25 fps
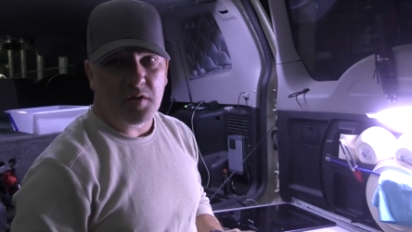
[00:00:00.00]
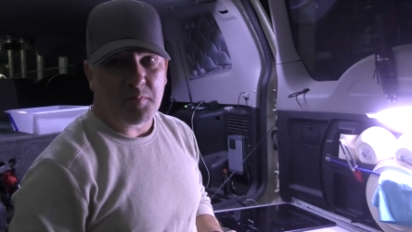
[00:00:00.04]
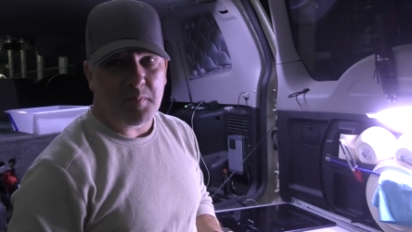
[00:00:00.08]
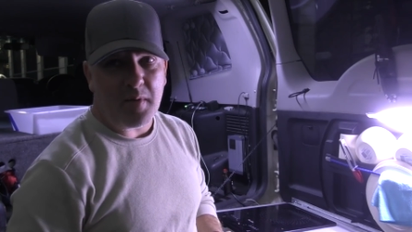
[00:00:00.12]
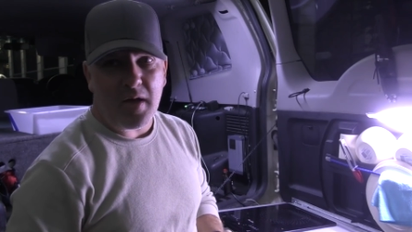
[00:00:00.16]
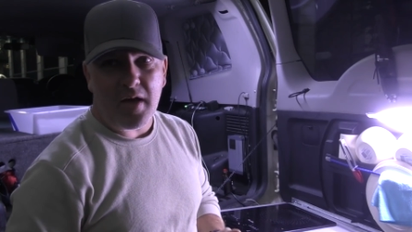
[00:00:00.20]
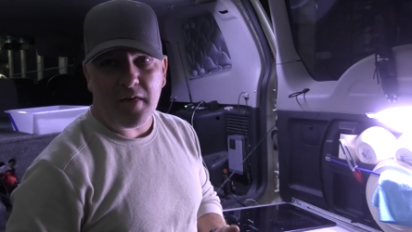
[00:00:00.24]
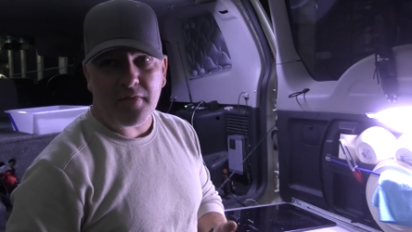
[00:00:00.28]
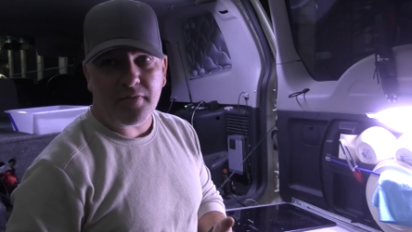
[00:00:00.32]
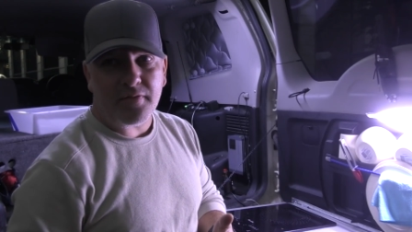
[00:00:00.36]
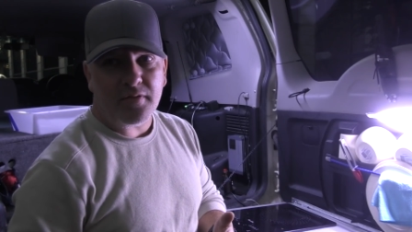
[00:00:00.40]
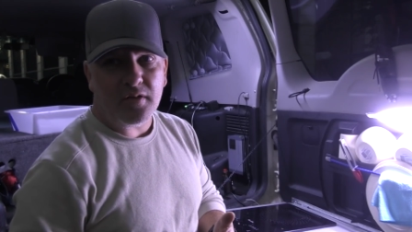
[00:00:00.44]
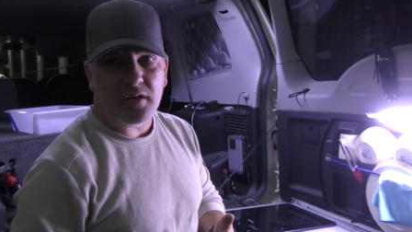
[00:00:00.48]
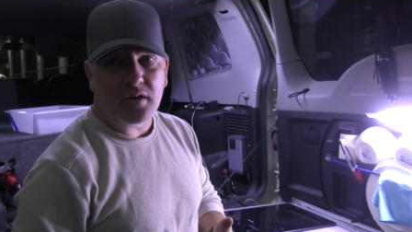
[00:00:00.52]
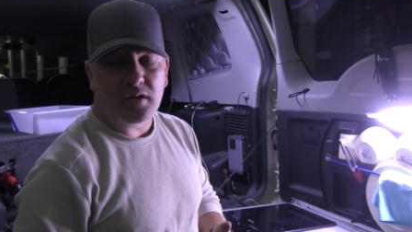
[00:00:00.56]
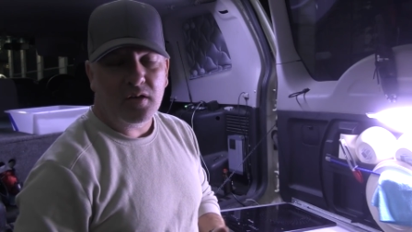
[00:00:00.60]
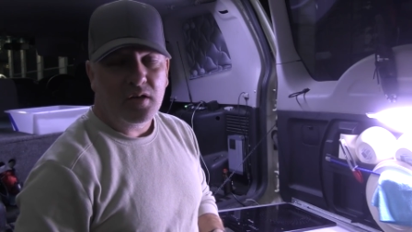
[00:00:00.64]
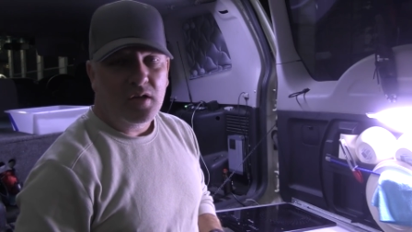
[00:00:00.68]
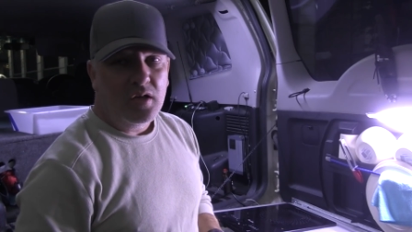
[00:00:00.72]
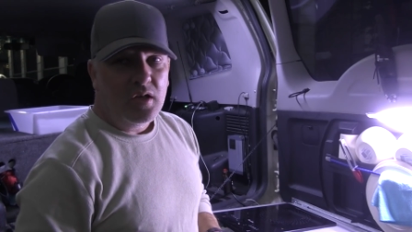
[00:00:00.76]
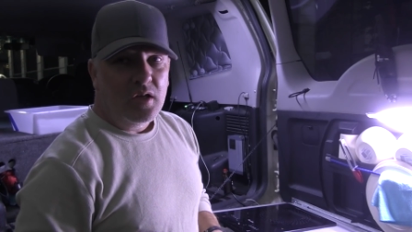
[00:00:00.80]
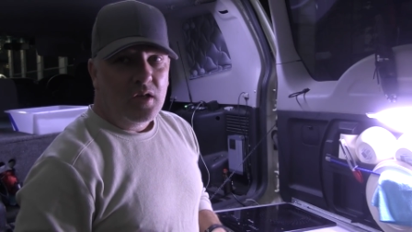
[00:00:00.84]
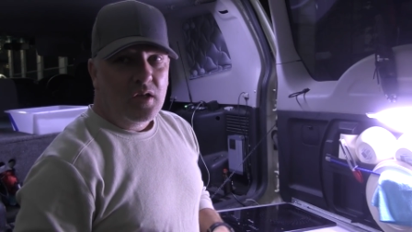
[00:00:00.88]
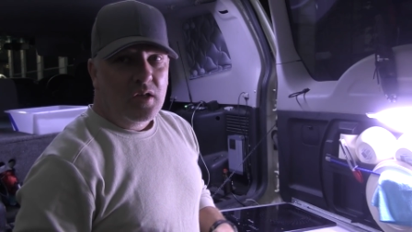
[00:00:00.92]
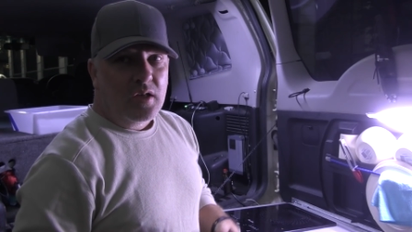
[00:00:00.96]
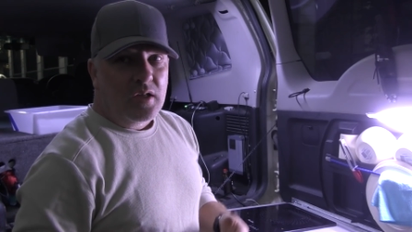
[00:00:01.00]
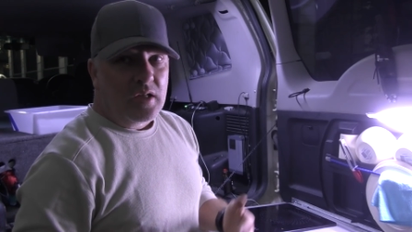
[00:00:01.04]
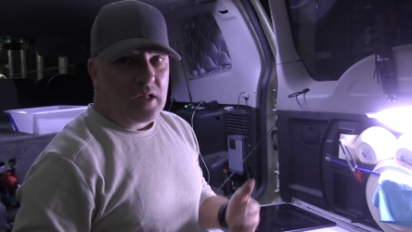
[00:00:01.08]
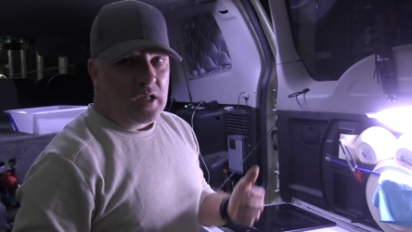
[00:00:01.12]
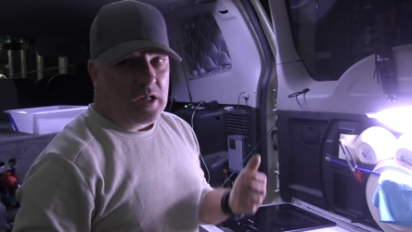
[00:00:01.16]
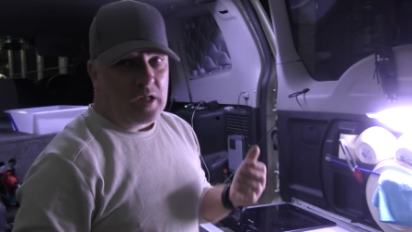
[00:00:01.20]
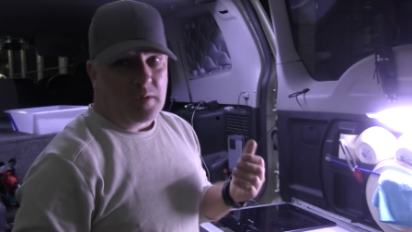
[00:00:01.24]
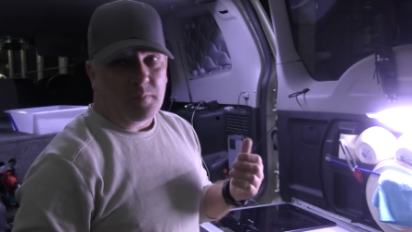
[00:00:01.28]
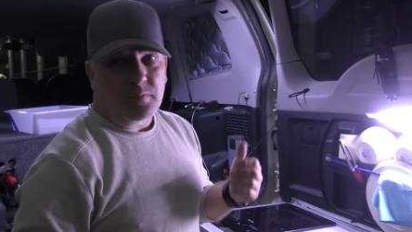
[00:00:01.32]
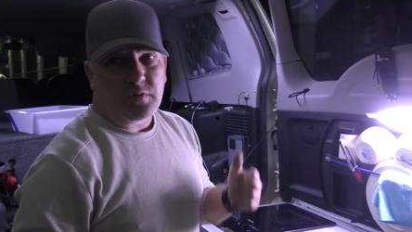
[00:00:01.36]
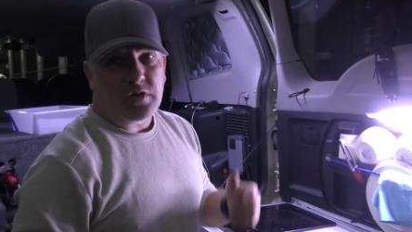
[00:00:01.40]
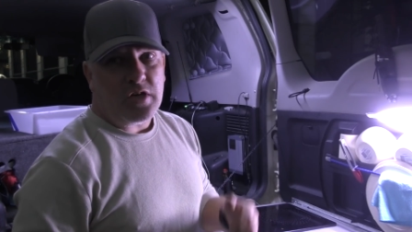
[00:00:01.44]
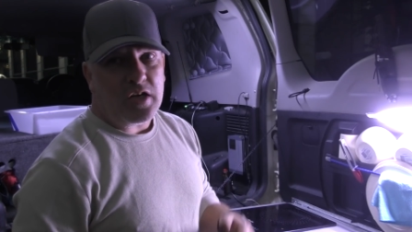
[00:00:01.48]
the math
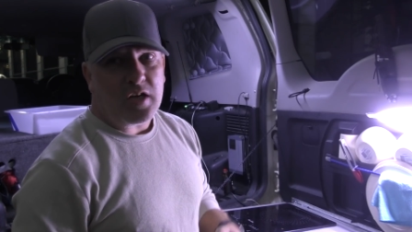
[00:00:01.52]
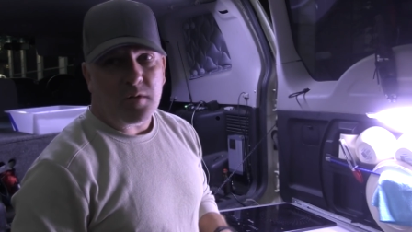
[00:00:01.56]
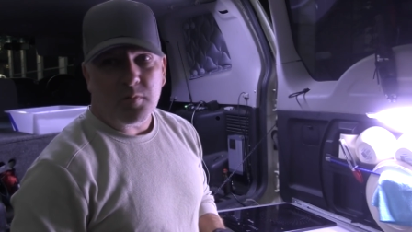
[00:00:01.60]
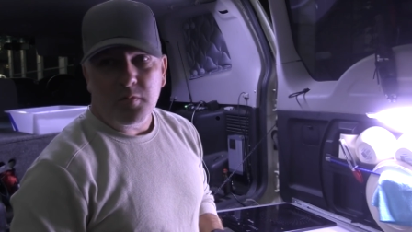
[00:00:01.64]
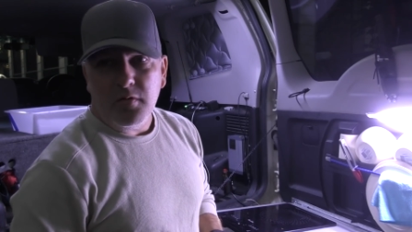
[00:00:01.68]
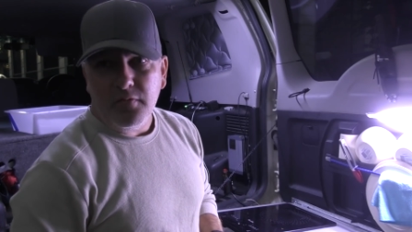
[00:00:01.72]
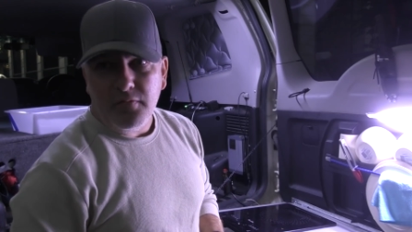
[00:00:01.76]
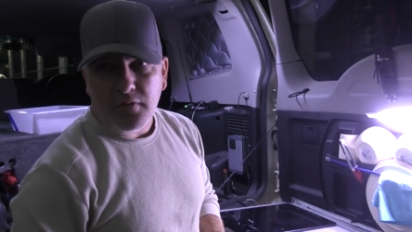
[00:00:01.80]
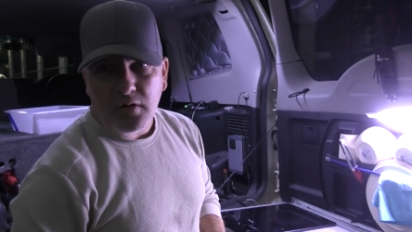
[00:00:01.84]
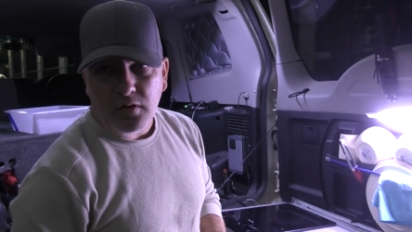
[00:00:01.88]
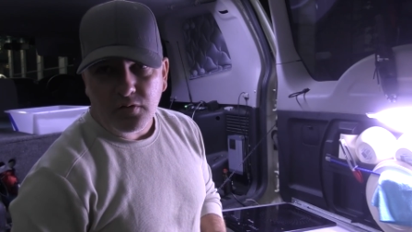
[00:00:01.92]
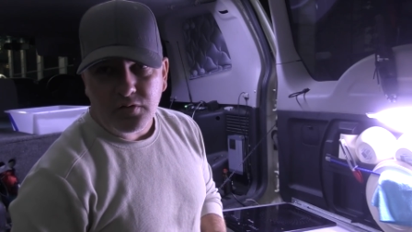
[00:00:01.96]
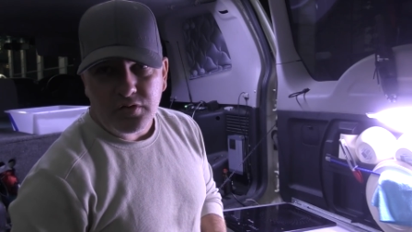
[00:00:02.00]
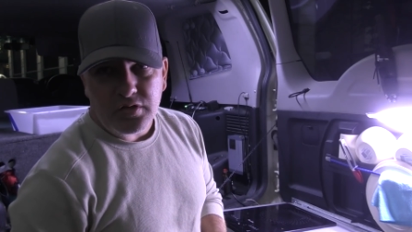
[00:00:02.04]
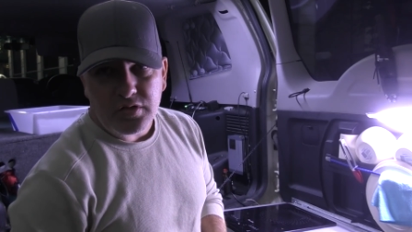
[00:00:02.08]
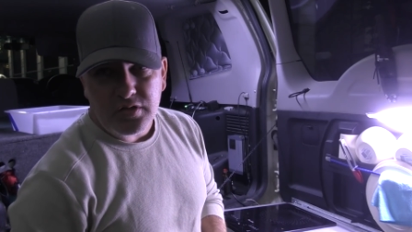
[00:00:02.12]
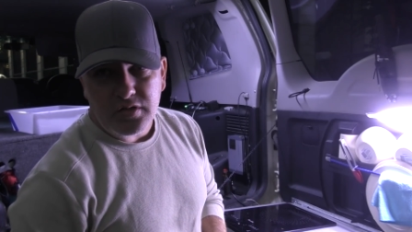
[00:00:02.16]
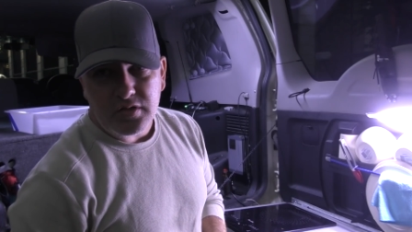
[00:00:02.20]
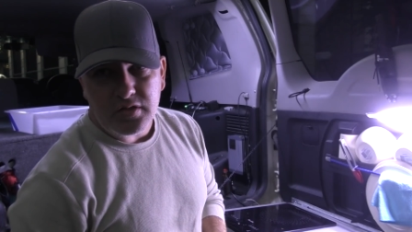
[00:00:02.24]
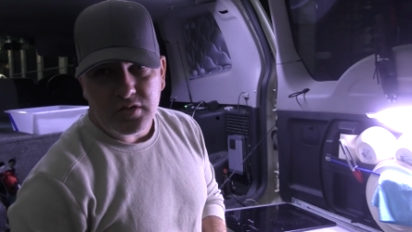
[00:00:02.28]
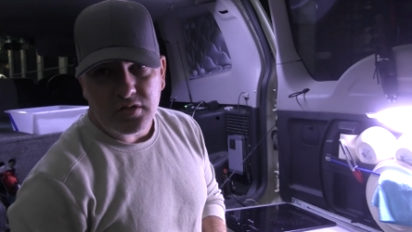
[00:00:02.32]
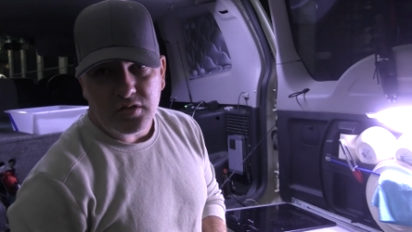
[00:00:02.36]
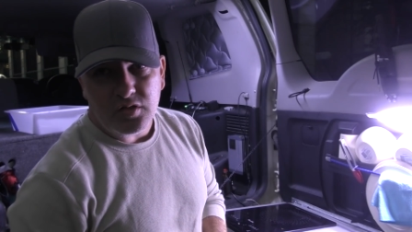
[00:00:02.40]
and checking my voltages